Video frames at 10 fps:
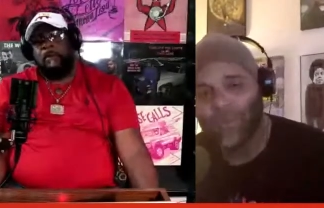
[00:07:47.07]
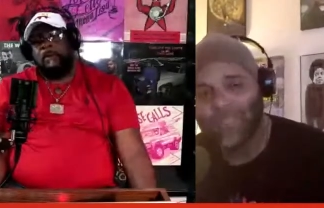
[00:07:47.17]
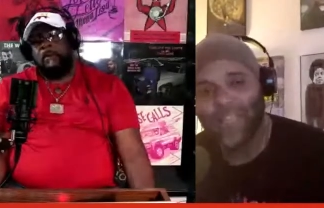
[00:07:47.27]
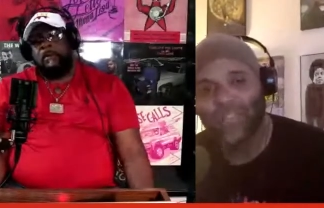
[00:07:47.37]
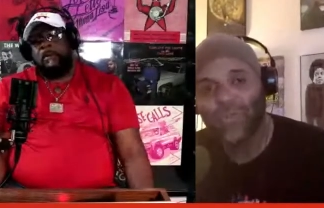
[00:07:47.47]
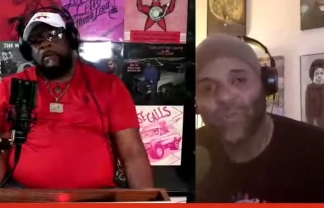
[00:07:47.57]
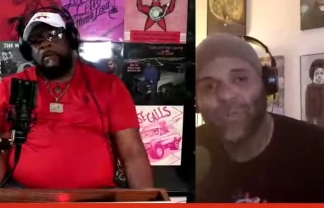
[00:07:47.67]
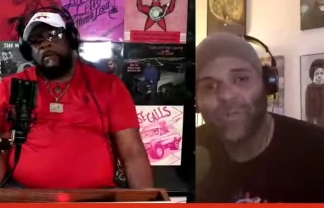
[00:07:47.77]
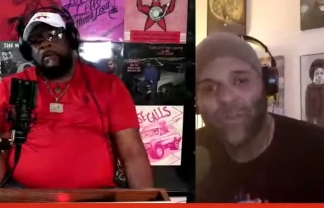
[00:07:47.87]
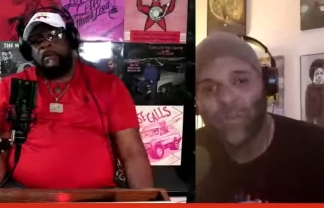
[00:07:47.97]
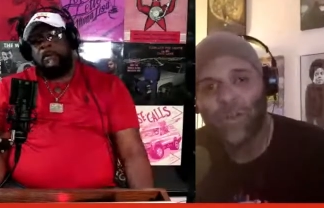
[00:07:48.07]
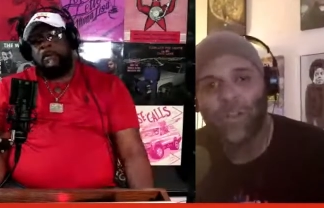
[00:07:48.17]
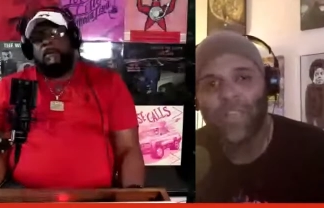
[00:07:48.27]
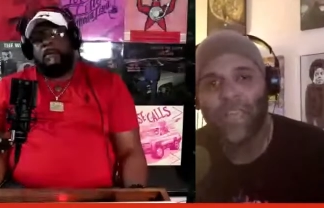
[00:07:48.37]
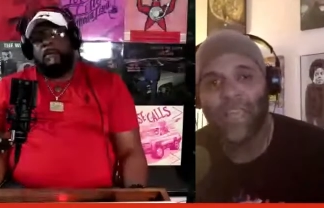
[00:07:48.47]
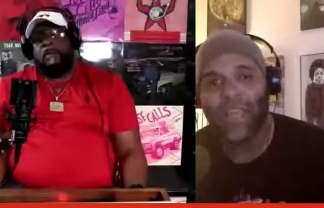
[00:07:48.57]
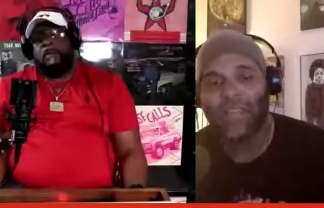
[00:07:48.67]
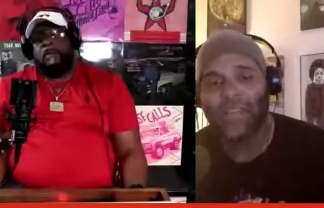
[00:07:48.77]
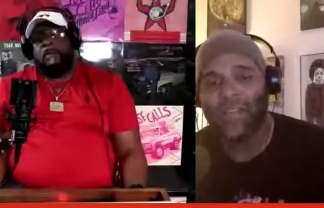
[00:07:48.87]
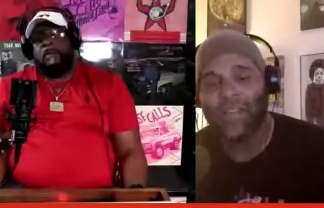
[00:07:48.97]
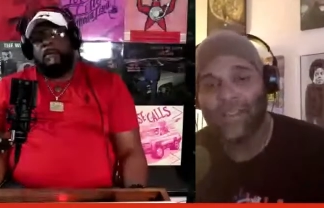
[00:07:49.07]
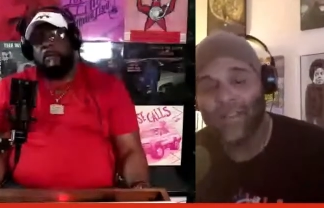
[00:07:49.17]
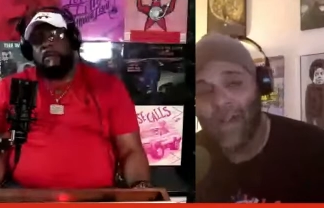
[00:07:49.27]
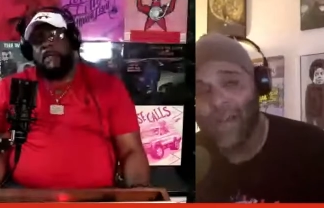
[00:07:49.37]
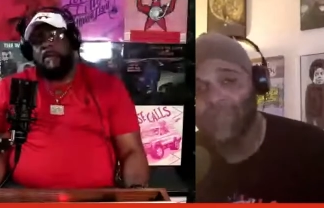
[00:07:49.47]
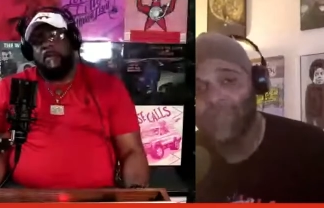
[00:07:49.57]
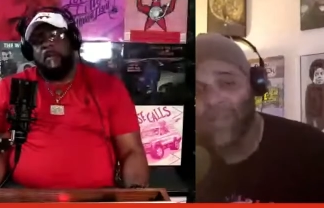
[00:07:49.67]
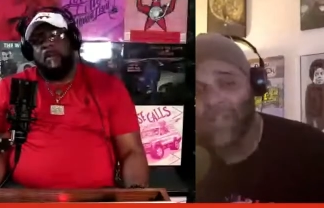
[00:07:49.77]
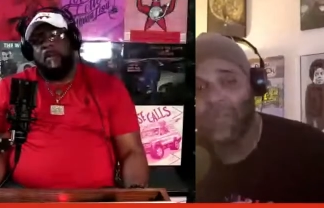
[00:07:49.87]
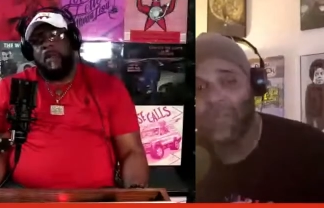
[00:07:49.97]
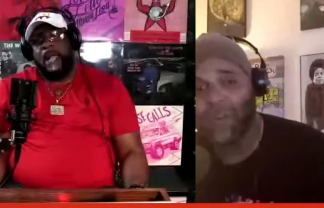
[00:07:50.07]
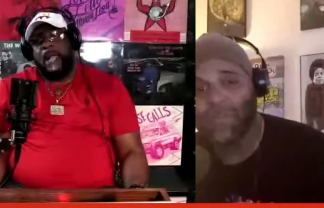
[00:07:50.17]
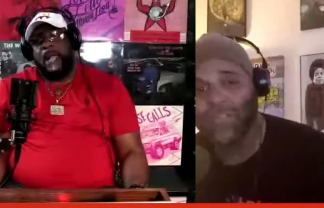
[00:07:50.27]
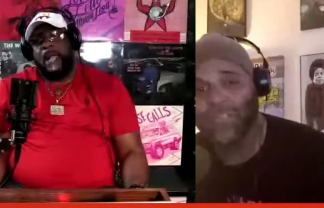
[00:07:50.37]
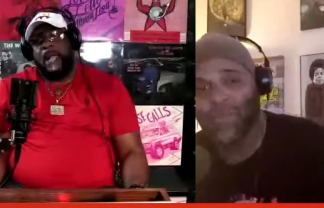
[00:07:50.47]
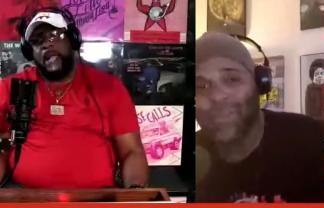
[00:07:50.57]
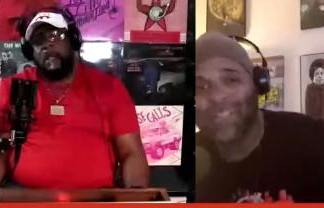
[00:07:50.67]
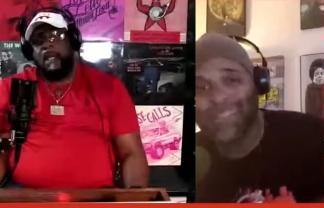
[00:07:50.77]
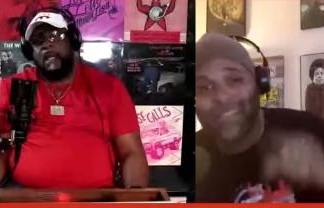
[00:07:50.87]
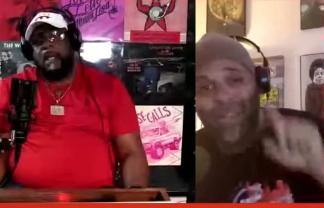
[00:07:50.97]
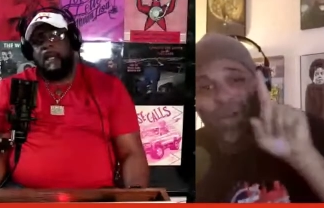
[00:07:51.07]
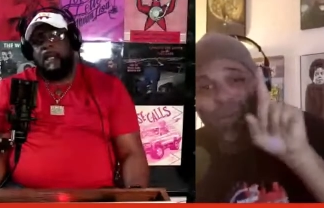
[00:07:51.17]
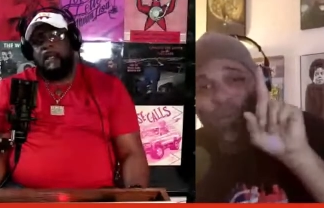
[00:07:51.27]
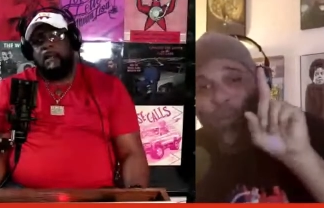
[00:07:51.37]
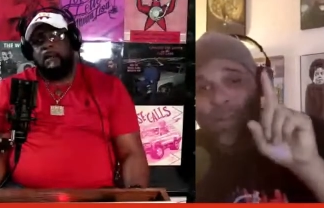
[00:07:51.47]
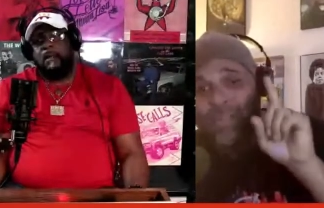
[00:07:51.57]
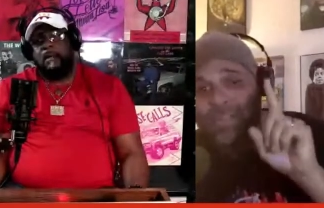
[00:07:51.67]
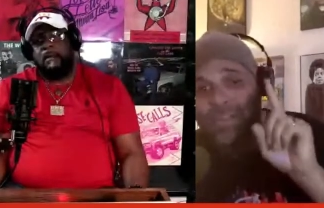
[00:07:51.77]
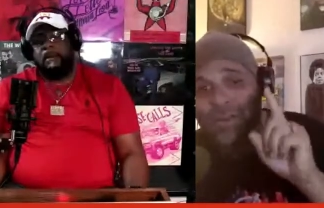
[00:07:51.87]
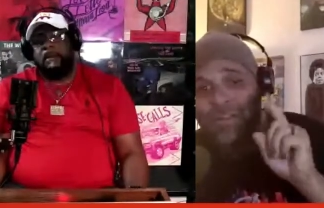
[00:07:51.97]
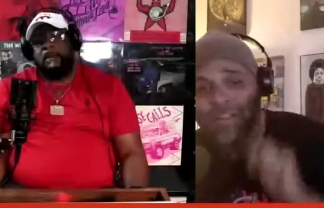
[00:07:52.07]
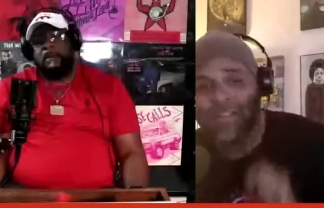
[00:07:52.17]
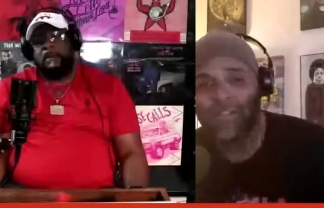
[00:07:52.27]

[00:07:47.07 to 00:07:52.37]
Speaker 1: there was actual footwork and a lot of money involved just to release one song,